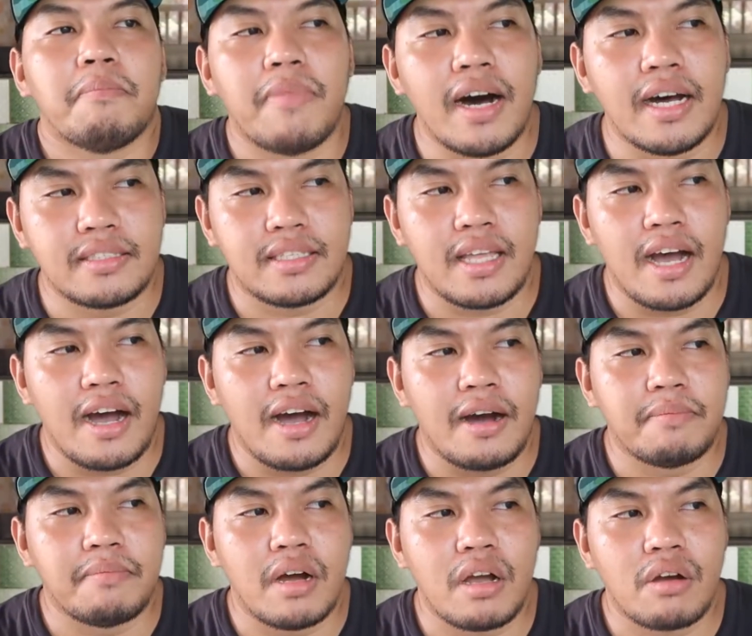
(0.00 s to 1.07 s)
But
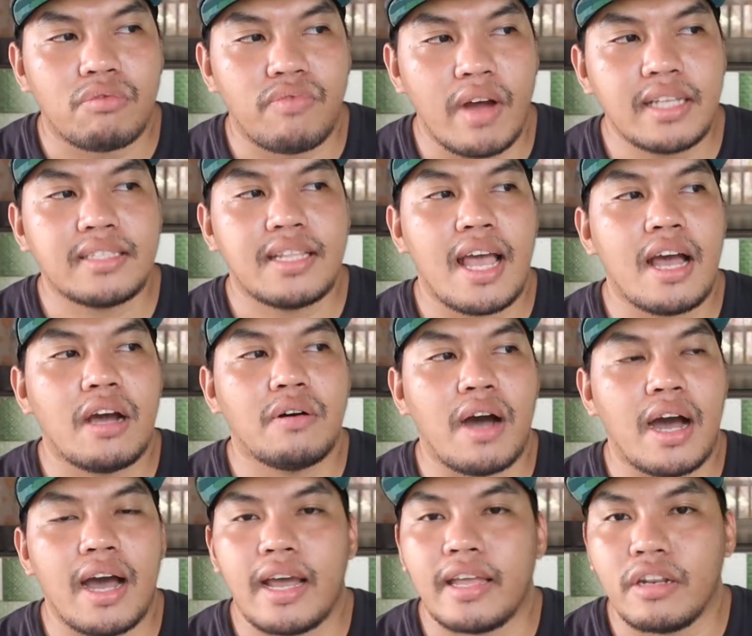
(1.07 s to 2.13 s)
um, right now,
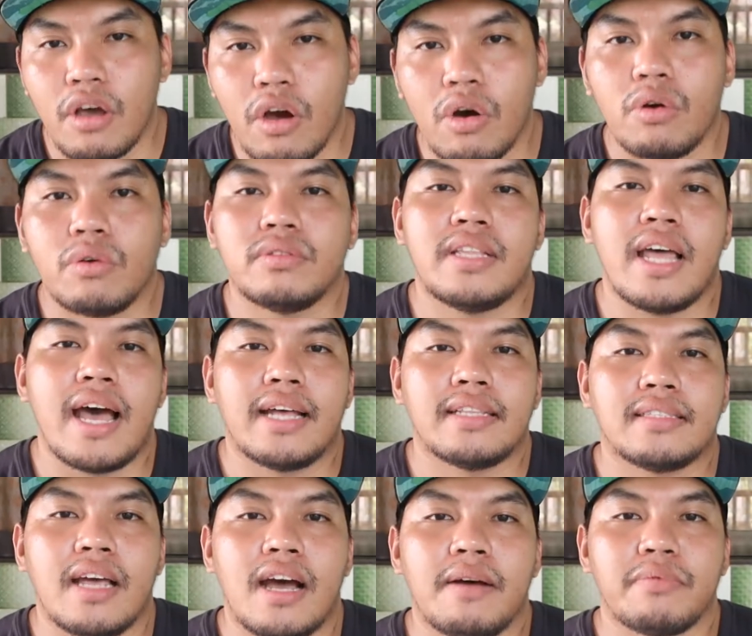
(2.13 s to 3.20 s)
I know
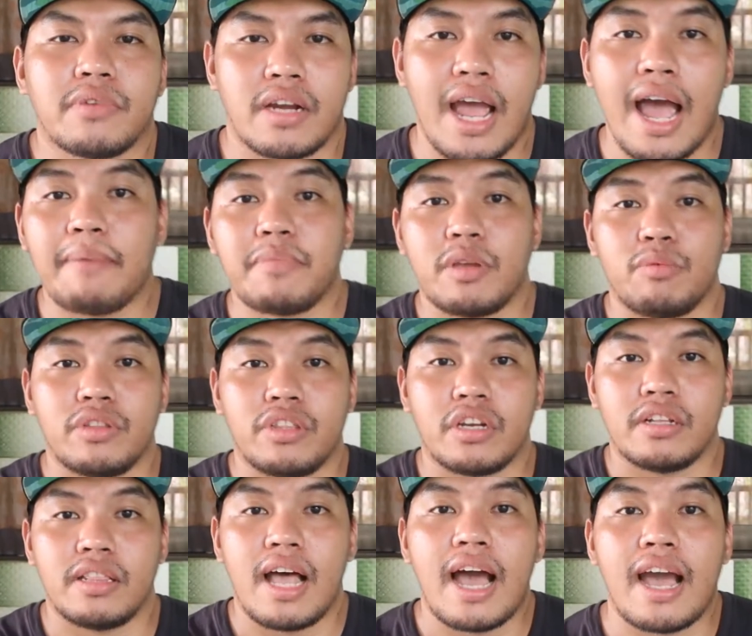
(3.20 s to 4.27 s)
that um, they're happy with
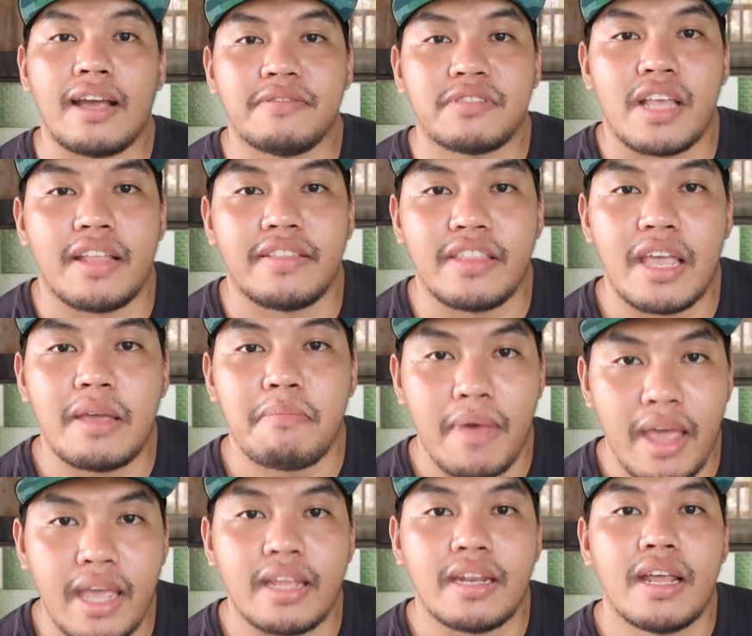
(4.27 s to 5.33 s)
their lives and they
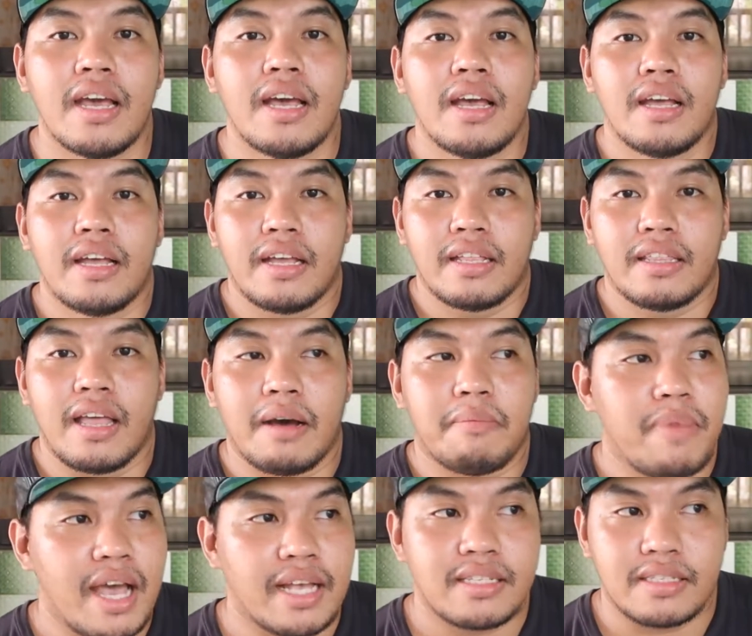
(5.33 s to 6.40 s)
made the
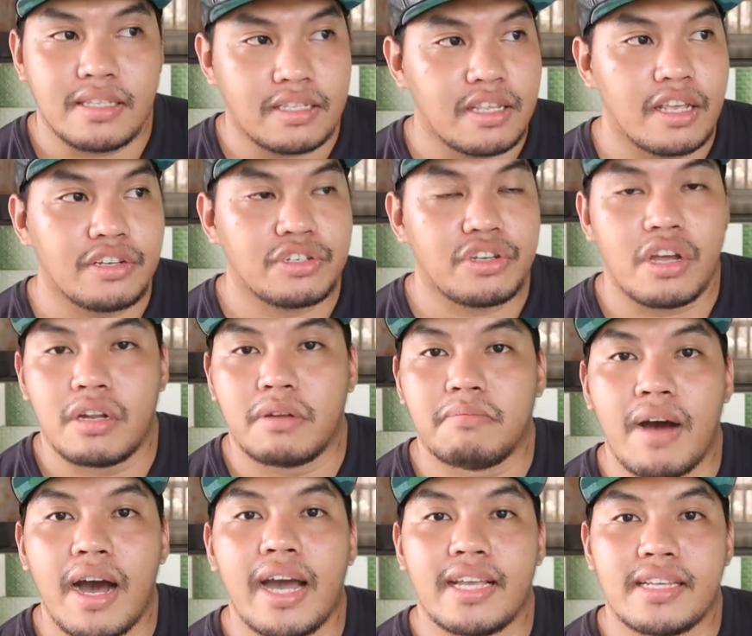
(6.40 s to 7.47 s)
best decision
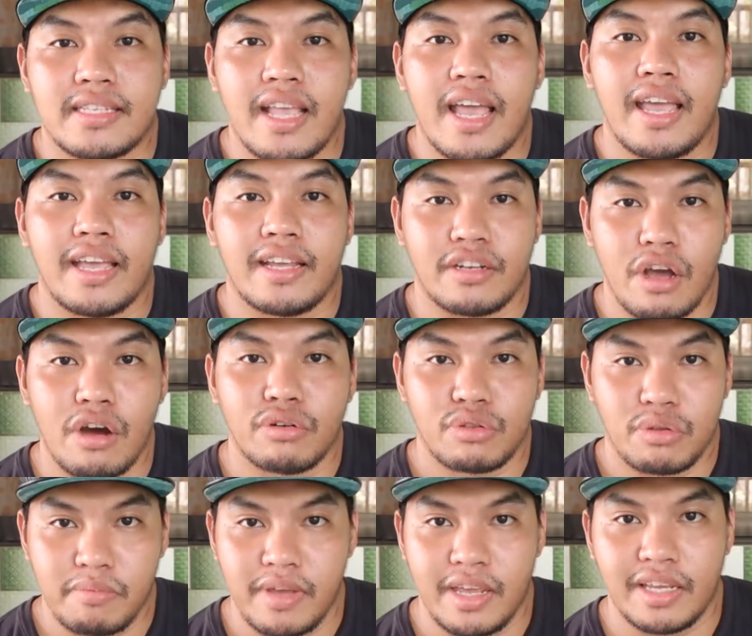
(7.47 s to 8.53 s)
by saying no
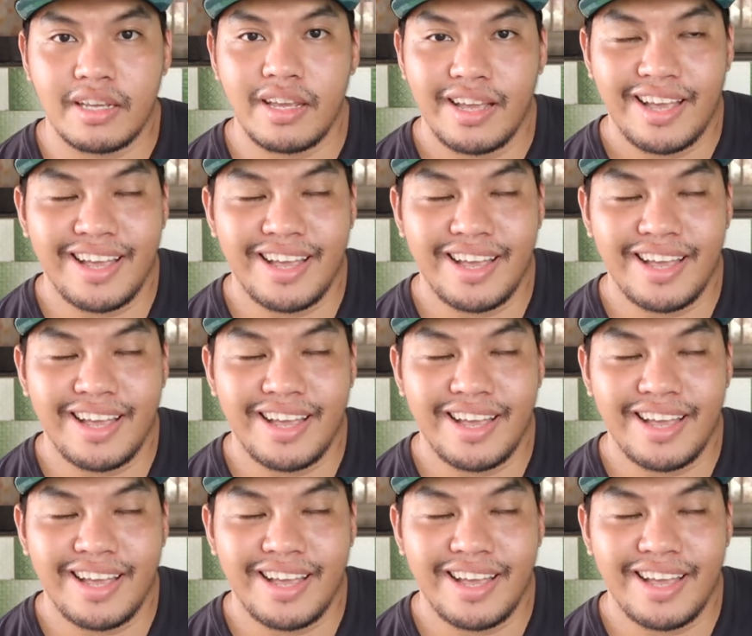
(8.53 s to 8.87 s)
to me